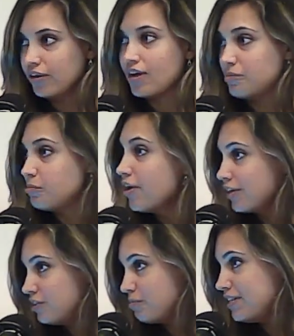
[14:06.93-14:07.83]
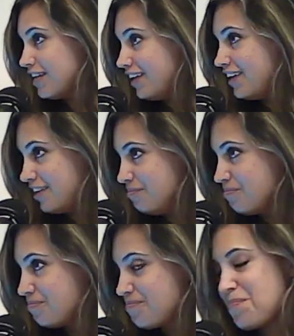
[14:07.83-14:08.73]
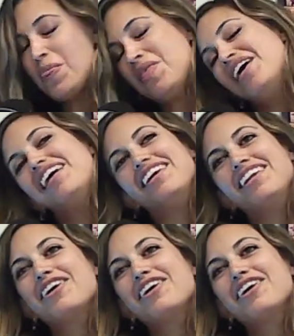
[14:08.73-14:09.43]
got me pregnant with my second kid. then a